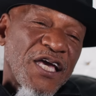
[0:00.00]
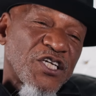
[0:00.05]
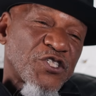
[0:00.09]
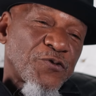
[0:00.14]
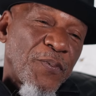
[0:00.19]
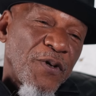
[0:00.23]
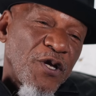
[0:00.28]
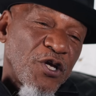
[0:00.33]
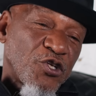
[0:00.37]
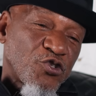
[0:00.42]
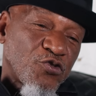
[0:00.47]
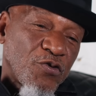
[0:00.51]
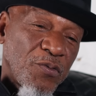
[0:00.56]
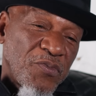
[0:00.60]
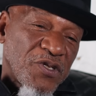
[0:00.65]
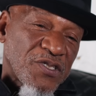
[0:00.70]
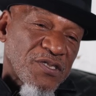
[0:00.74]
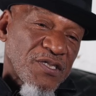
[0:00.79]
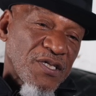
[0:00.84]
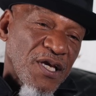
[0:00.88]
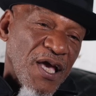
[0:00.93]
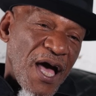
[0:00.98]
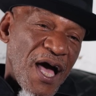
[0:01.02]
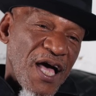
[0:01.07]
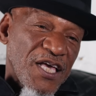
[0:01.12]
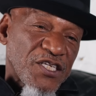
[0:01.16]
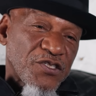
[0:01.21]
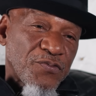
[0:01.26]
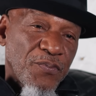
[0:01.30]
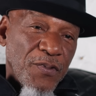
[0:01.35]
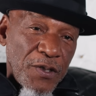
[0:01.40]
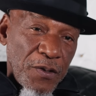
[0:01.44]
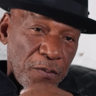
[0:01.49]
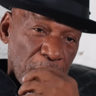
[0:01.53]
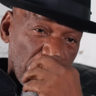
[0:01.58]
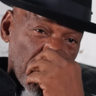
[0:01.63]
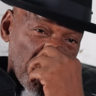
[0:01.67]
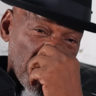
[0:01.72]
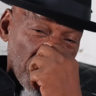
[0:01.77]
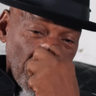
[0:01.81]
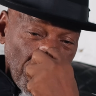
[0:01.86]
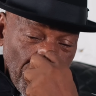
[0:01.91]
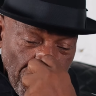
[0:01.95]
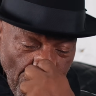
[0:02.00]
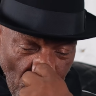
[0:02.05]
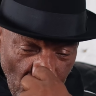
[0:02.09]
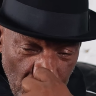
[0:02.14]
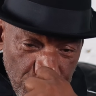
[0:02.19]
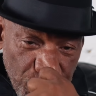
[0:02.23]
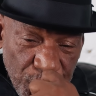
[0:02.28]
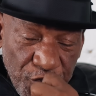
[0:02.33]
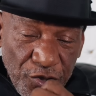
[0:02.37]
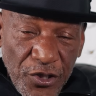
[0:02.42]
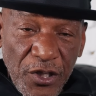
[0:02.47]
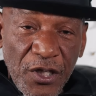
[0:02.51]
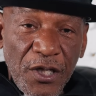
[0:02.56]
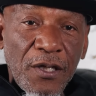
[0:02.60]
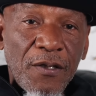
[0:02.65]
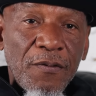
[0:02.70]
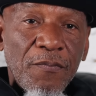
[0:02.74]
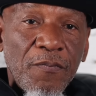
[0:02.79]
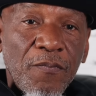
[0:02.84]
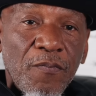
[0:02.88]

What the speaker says: experience with Mr. Cosby, personally,